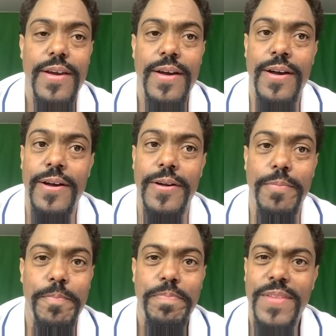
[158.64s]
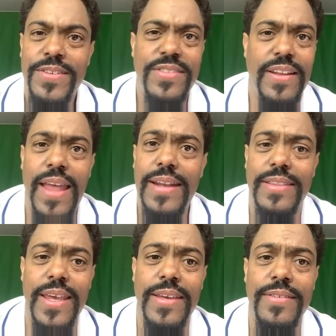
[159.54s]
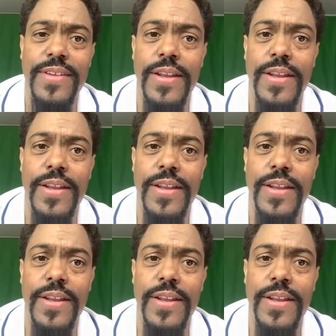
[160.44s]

uh, just a lot of things.